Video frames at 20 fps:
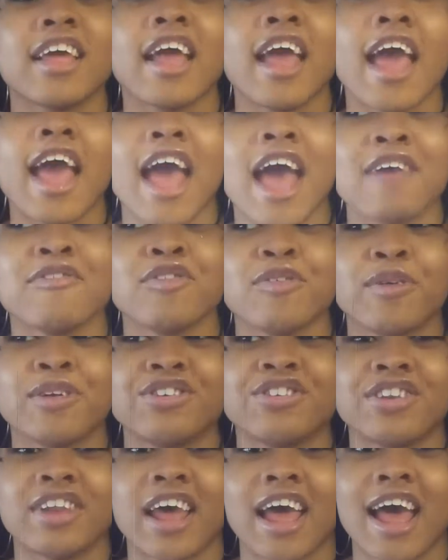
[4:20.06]
that everyone
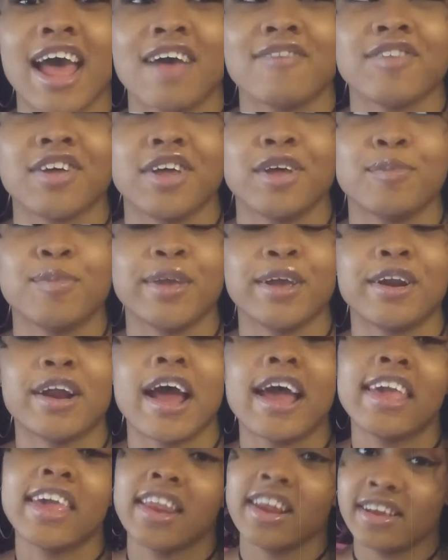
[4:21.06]
should have a good planner.
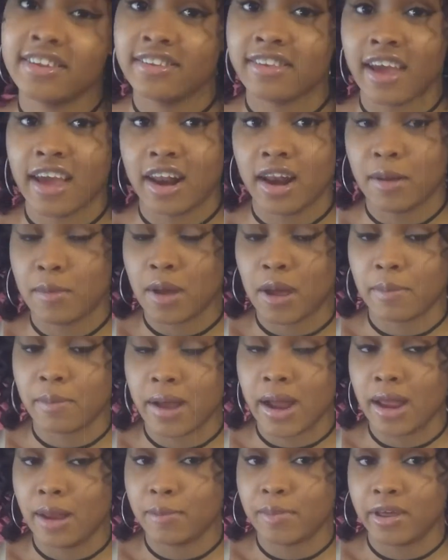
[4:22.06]
I get excited about
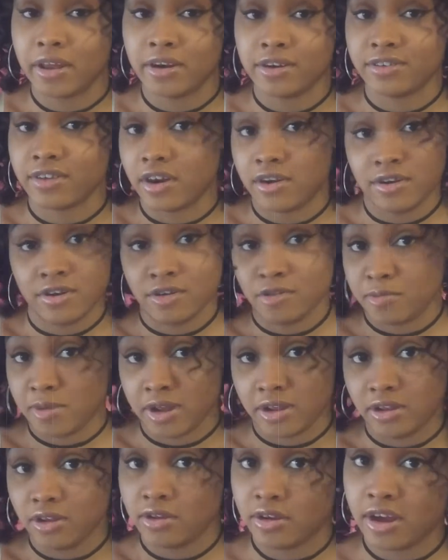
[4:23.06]
buying planners. I don't know
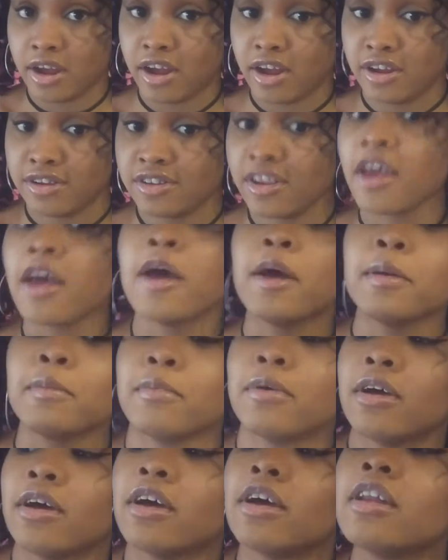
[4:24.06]
about you guys,
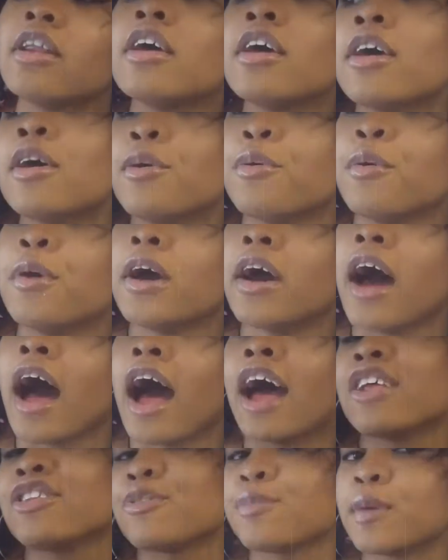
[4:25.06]
but when
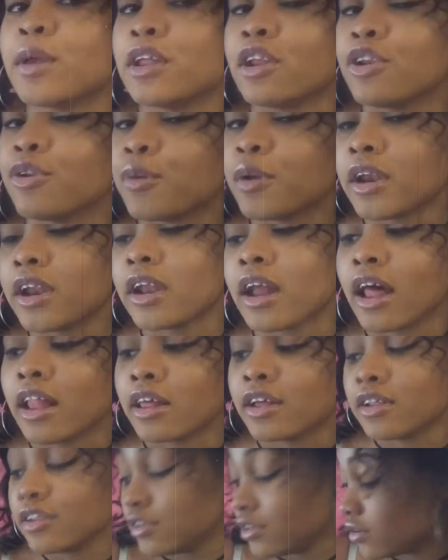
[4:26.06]
I spent
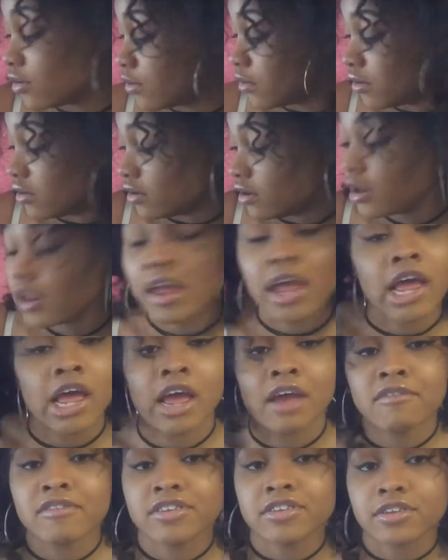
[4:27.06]
$20 on
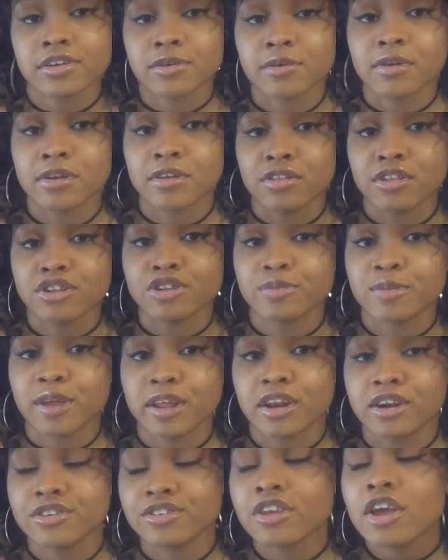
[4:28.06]
every single one of those
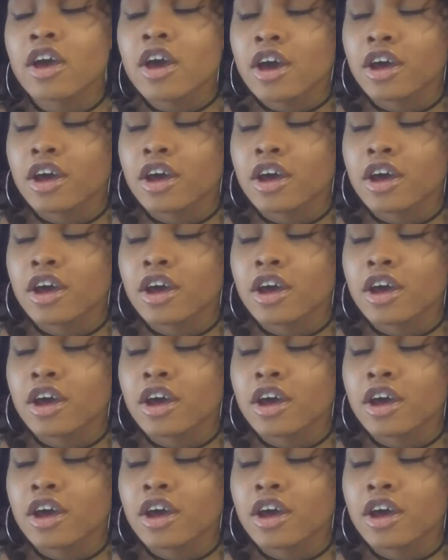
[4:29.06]
planners.